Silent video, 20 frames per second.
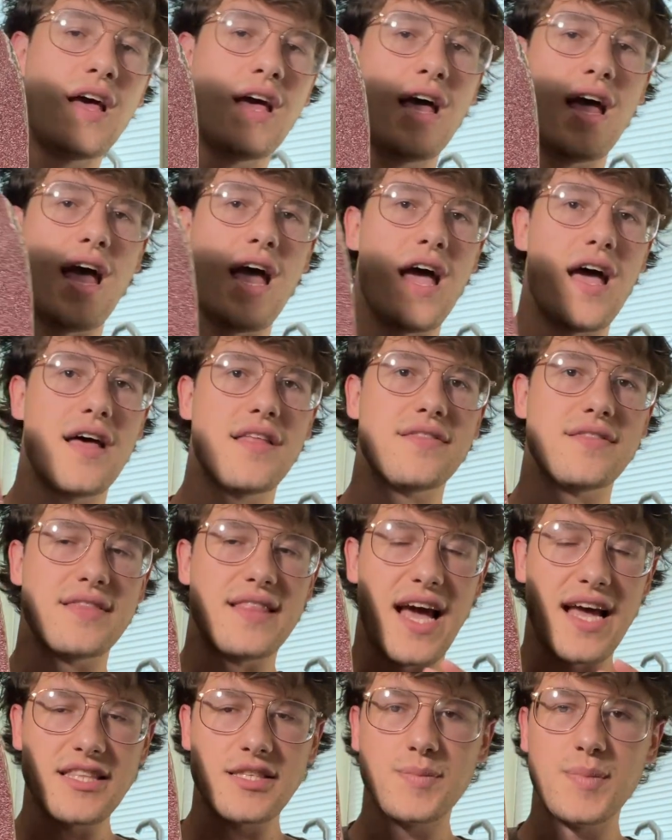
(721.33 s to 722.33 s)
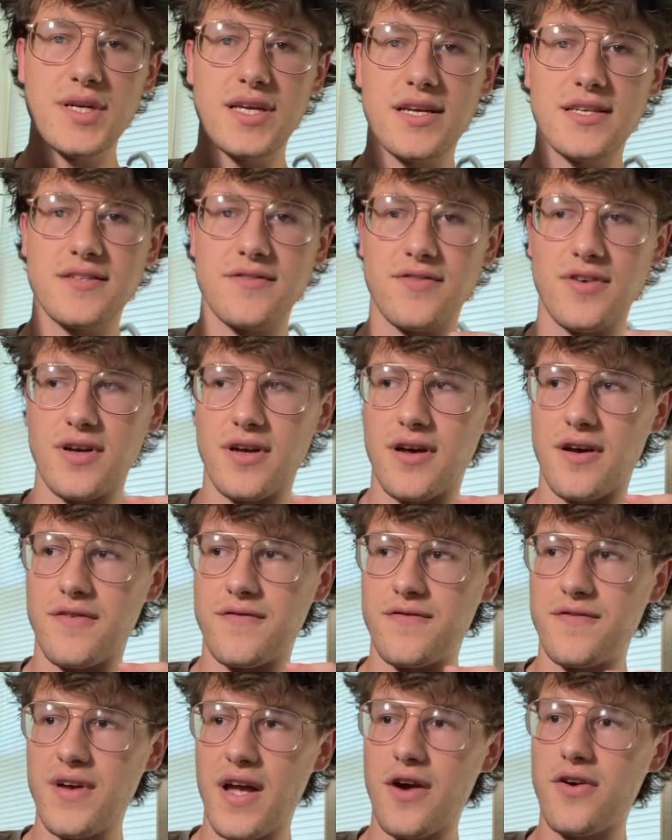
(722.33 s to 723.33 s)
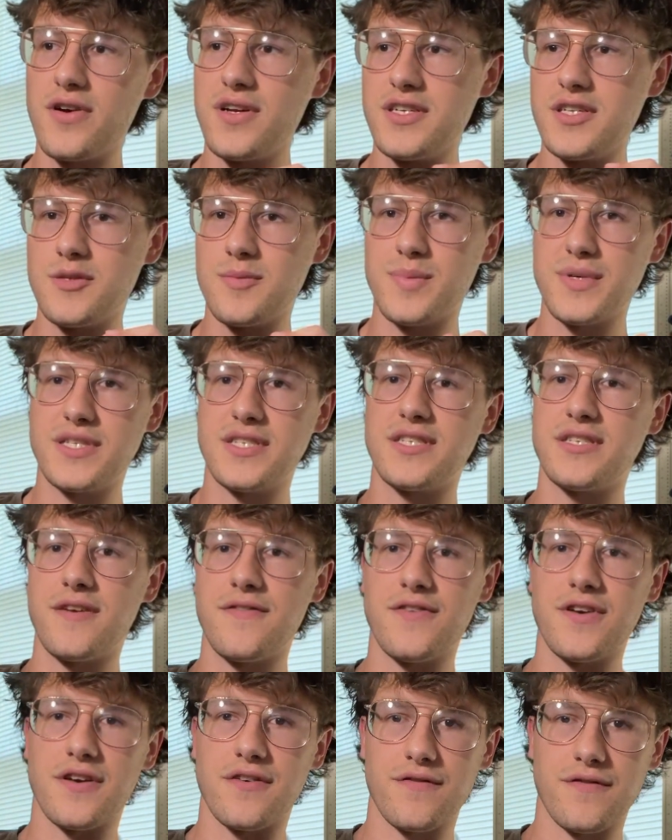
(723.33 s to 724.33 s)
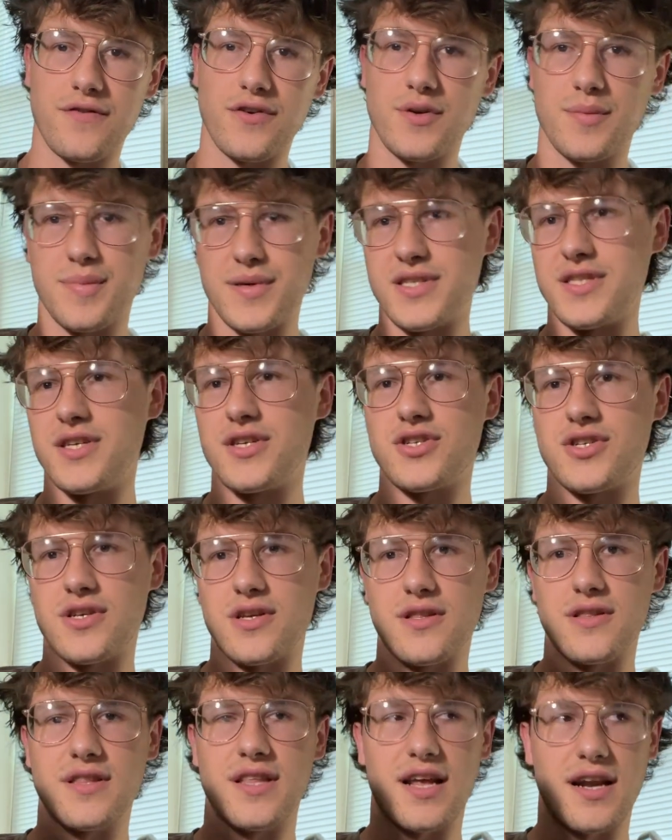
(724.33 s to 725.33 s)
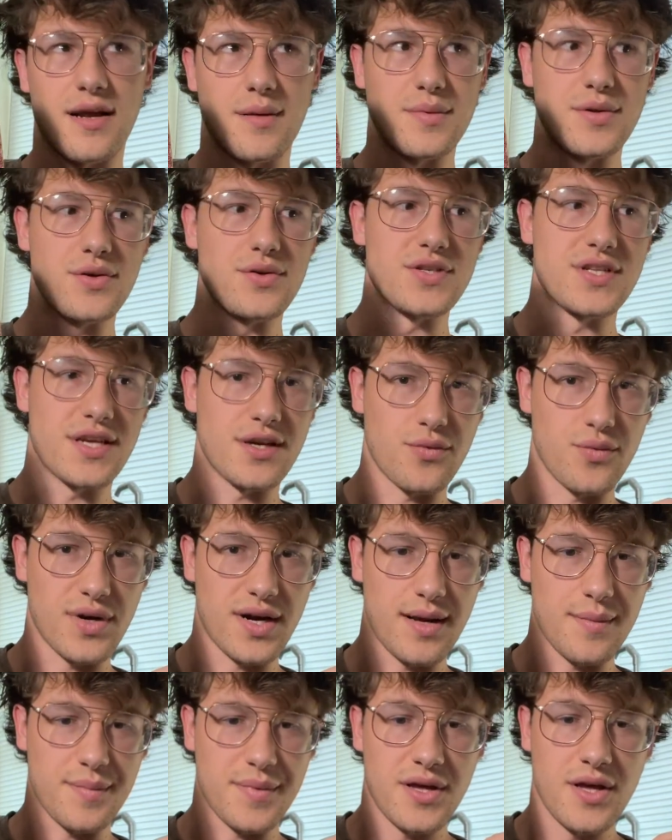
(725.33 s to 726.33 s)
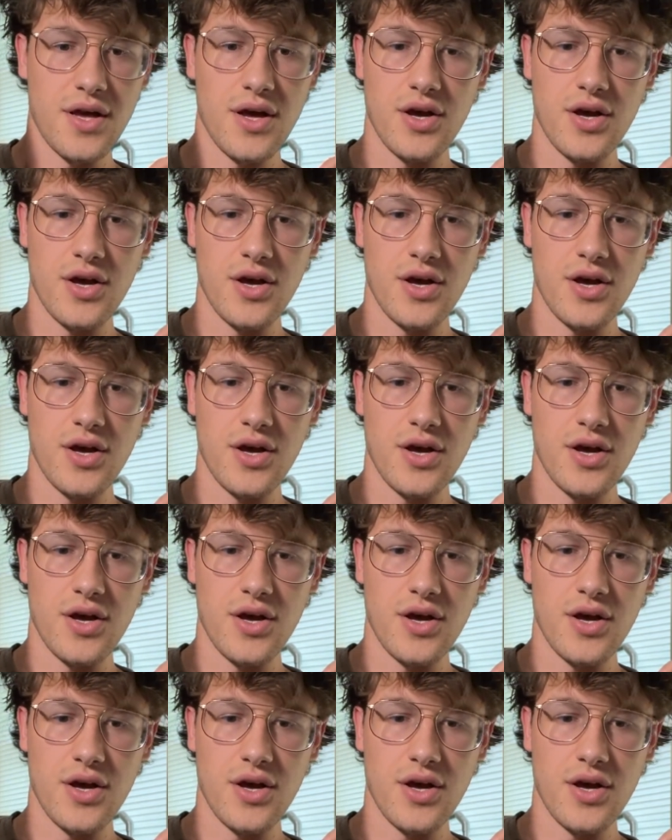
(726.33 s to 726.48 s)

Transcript: And that's because of a very specific foot position that I'm using when I'm